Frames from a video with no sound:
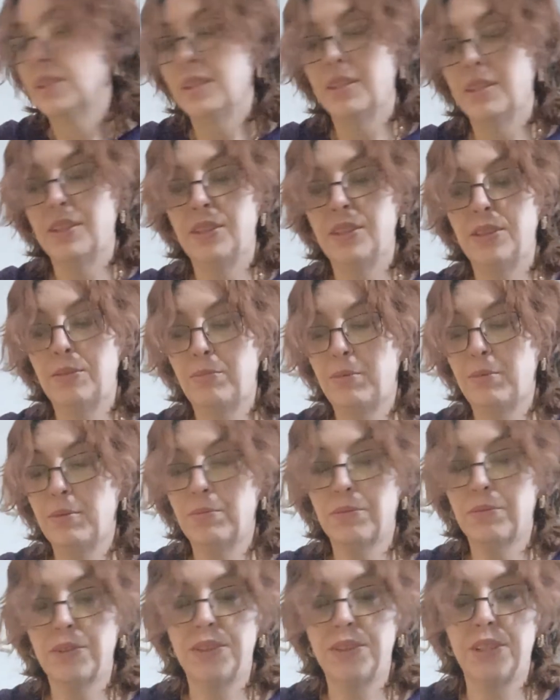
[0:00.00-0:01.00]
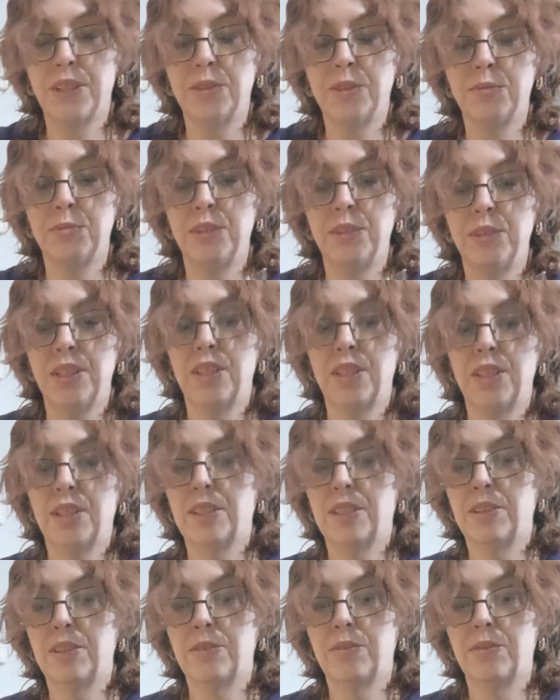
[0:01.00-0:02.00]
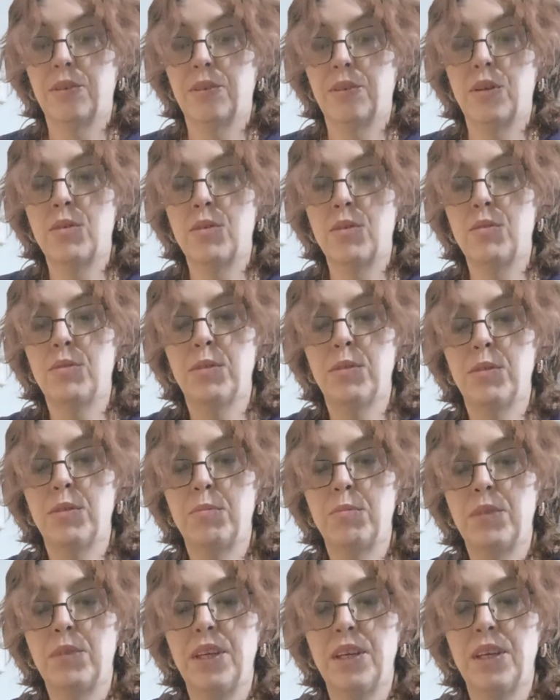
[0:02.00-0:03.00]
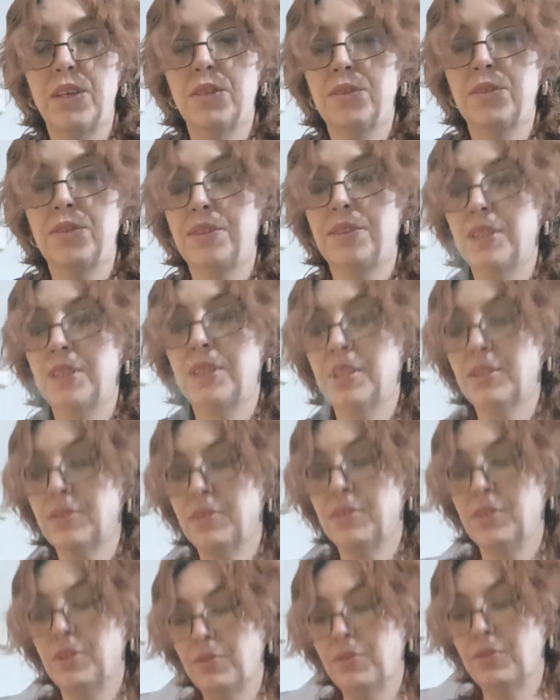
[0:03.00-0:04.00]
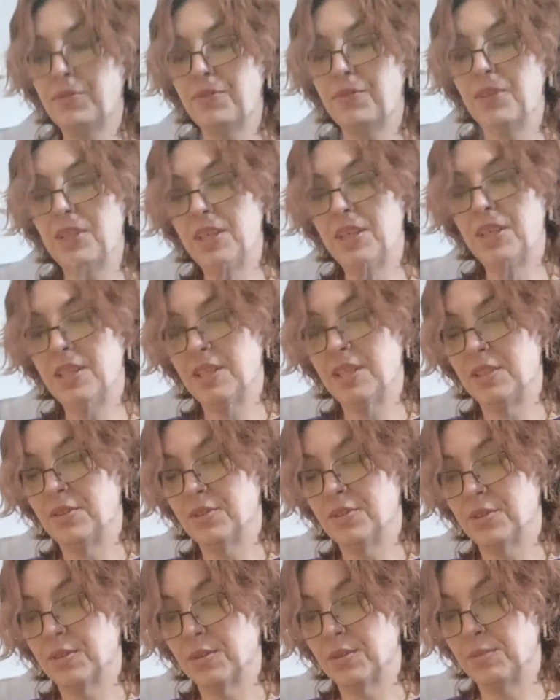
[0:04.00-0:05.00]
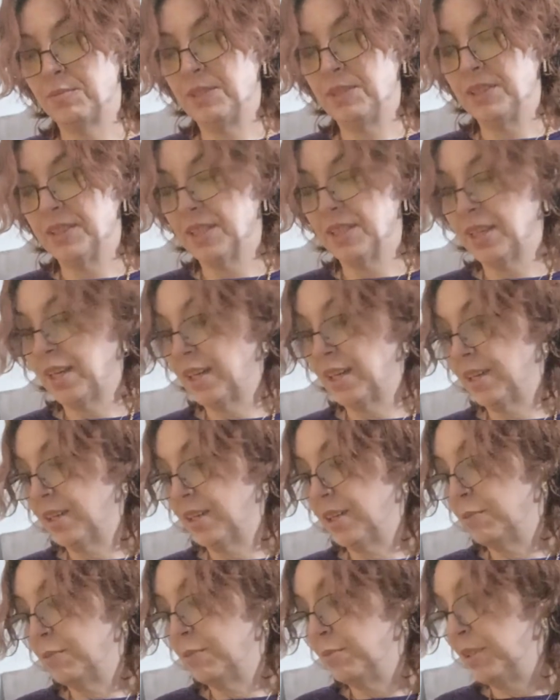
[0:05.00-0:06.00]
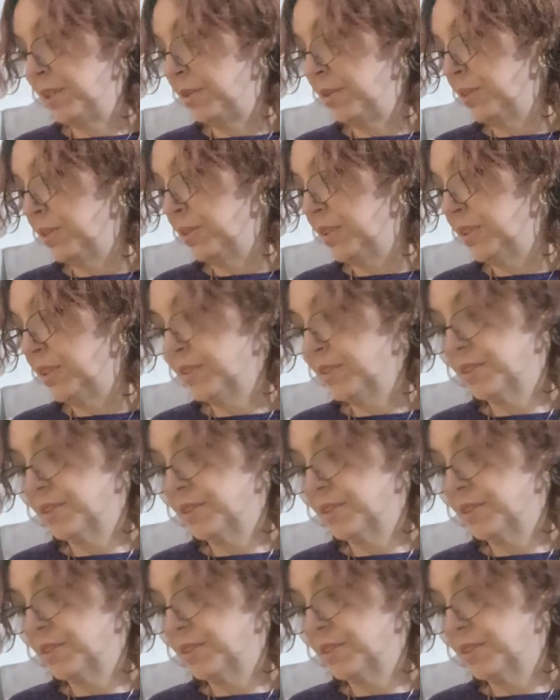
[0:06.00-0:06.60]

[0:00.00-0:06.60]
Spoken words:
These people telling me, oh, everybody else is sick, so you'll fit in. So that means I gotta come anyways.